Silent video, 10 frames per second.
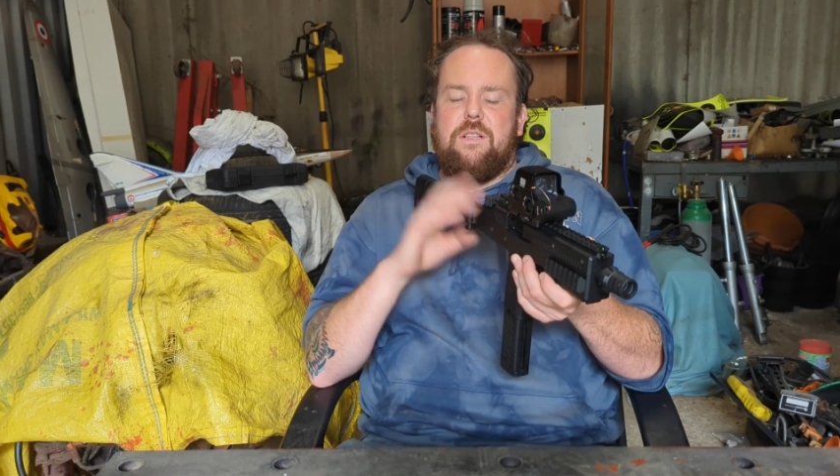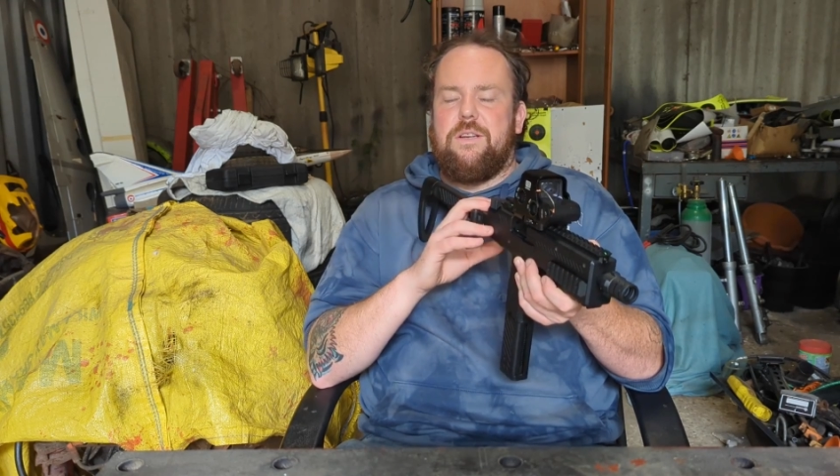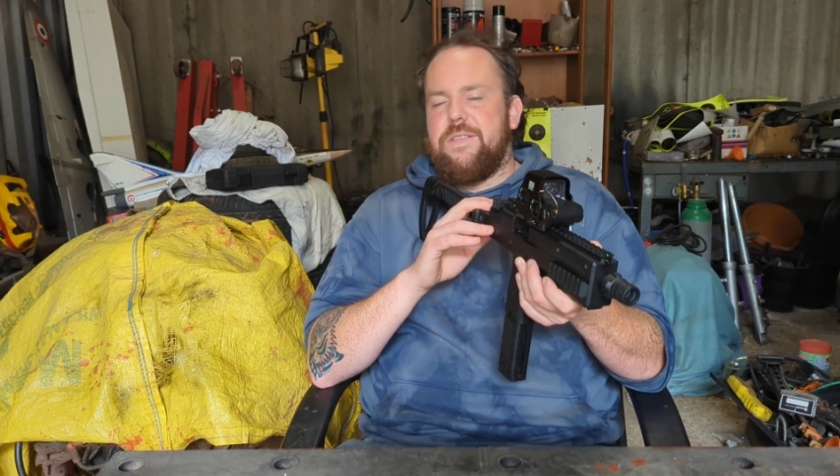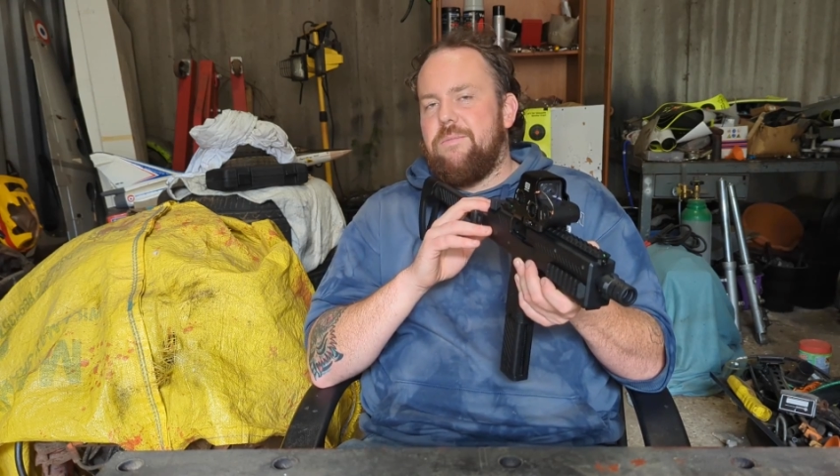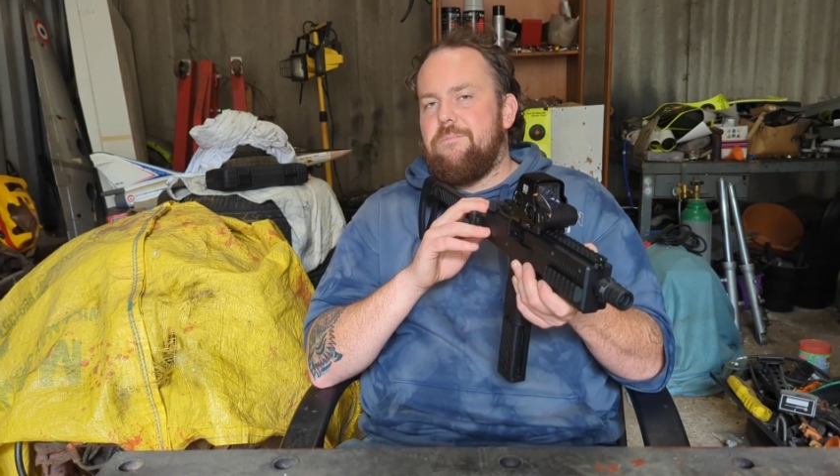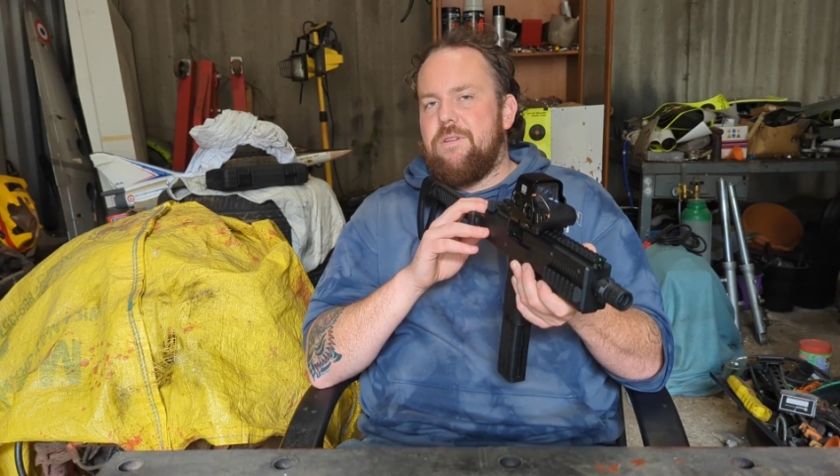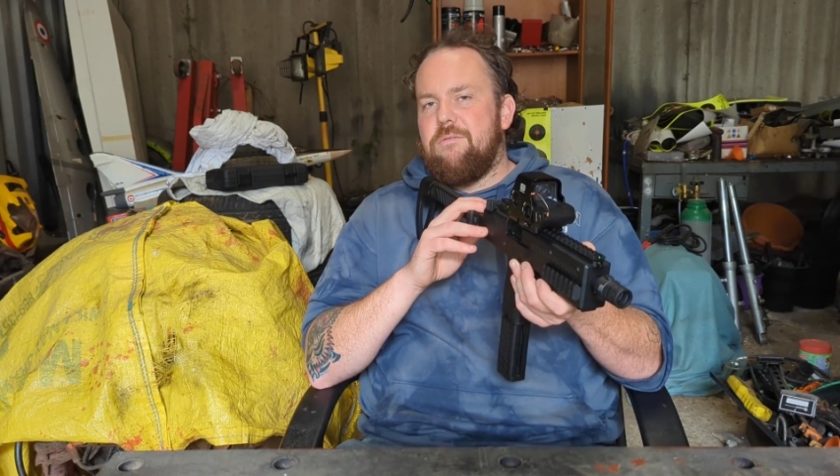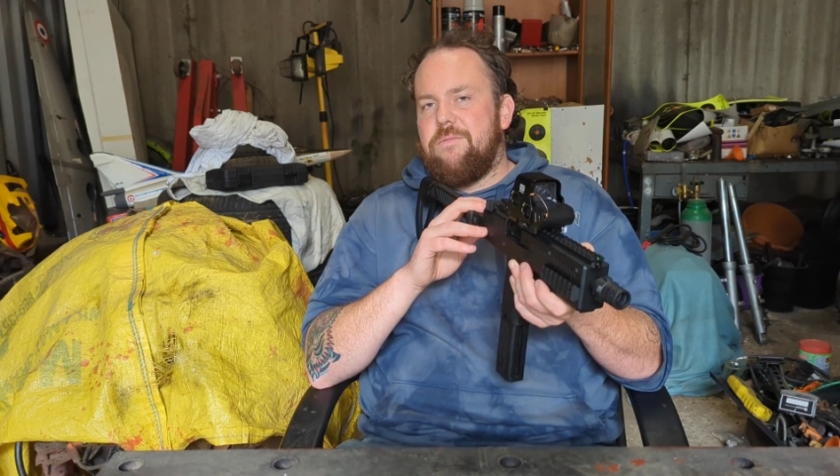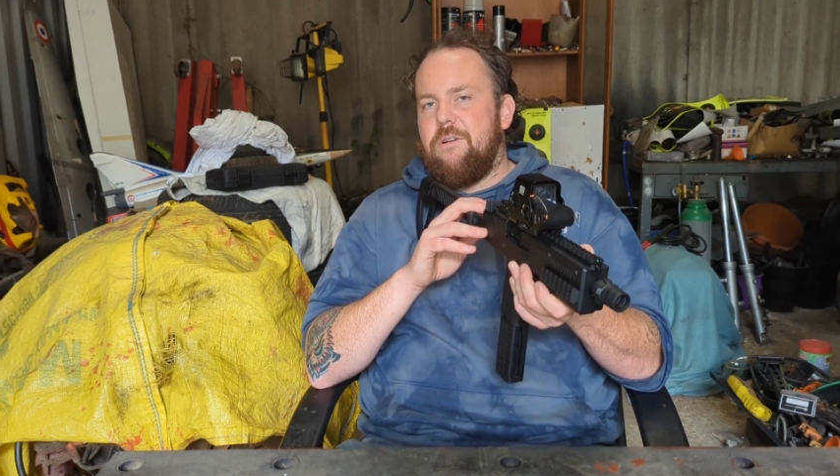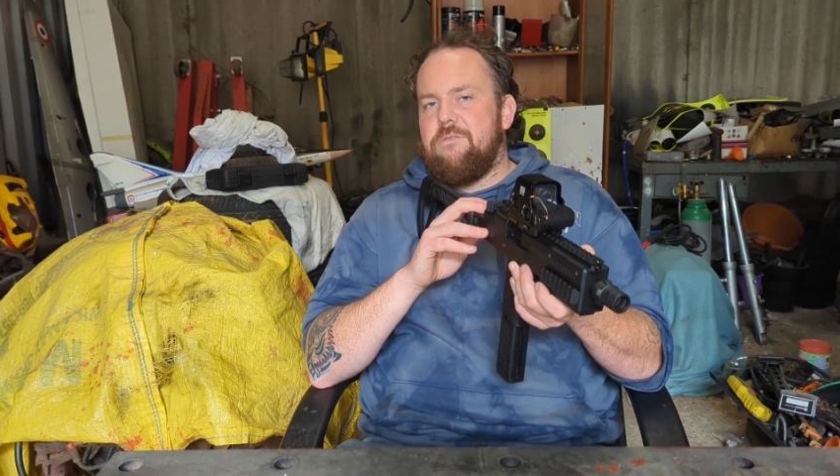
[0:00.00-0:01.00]
like the
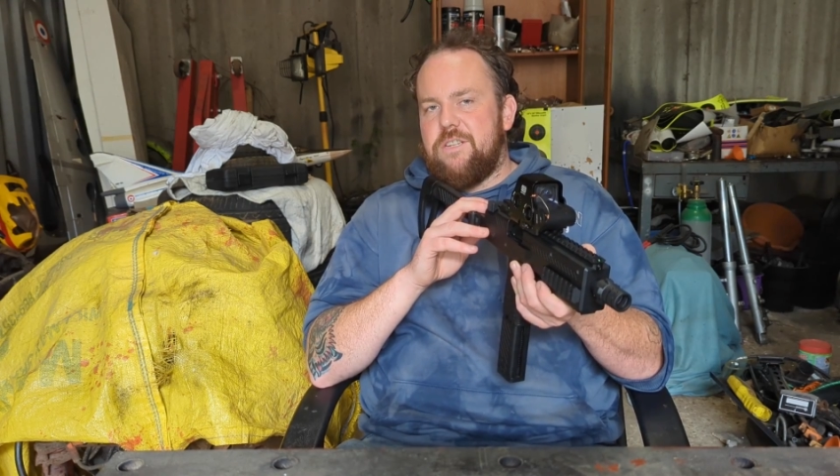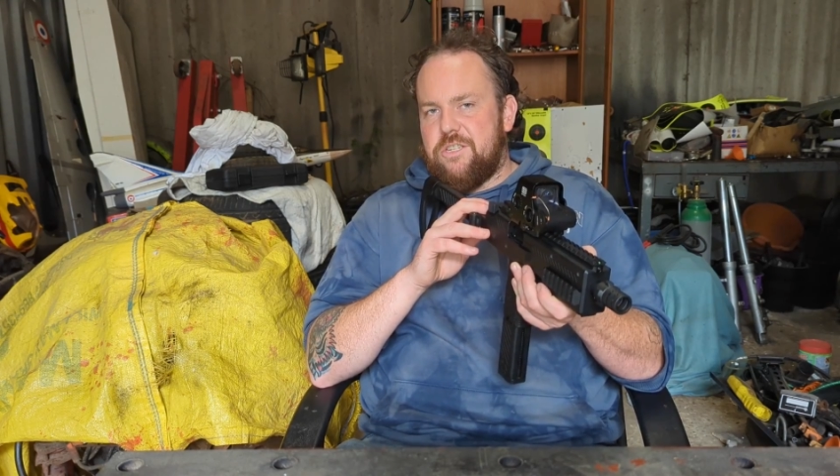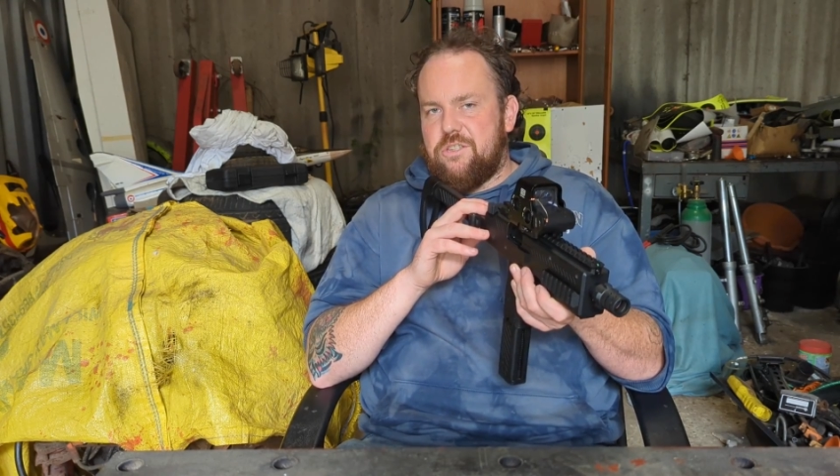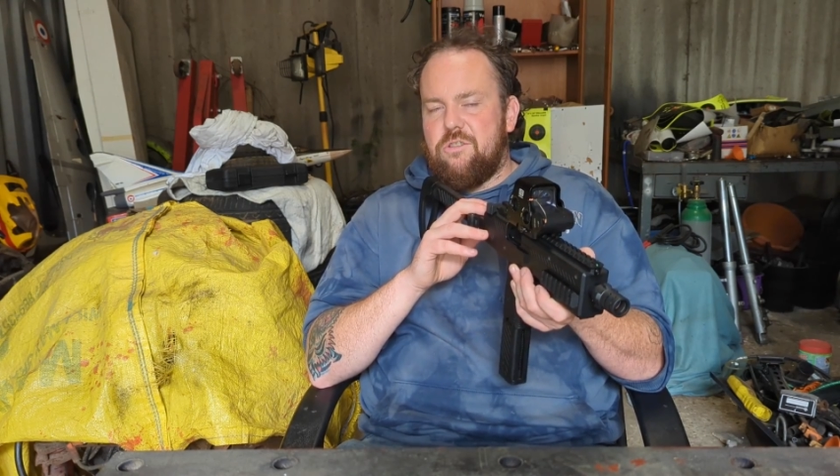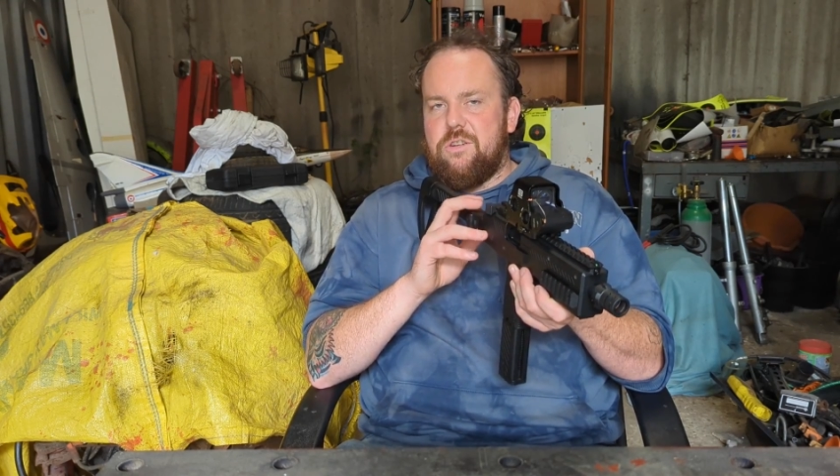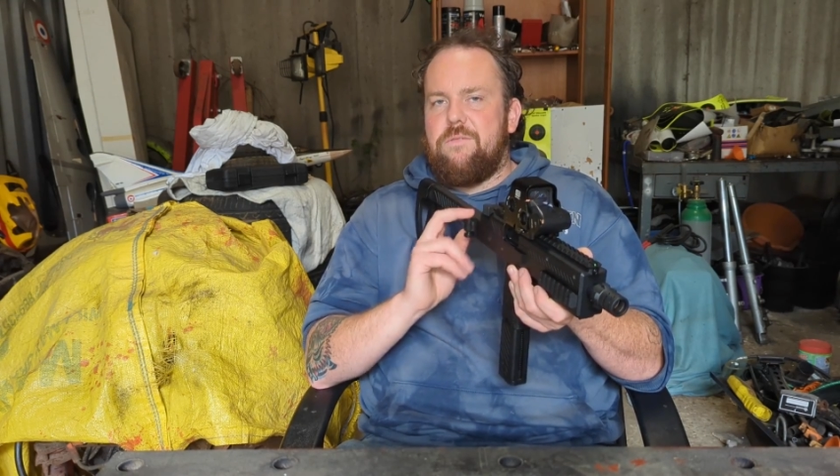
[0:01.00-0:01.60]
inbuilt folding stock